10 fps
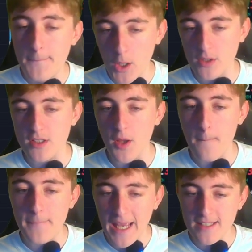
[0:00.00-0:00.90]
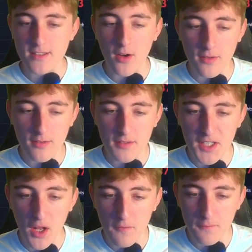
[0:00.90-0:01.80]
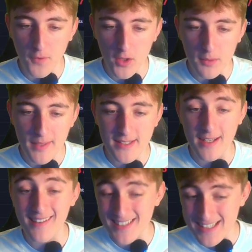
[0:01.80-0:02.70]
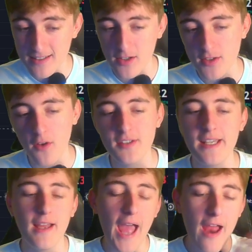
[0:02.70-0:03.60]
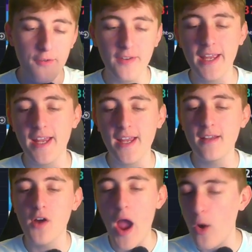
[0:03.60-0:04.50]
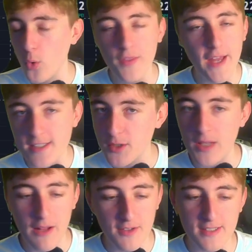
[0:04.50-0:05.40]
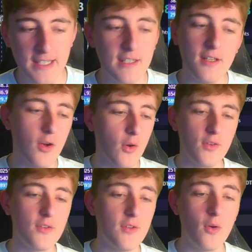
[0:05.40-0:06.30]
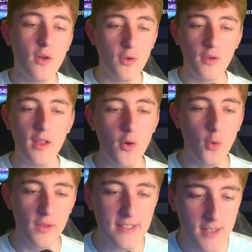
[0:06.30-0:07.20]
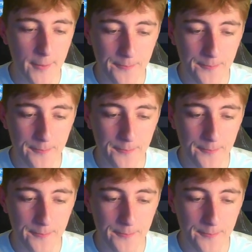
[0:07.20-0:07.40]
But based on, volume data, because obviously everything here, all data you'll ever see, on all these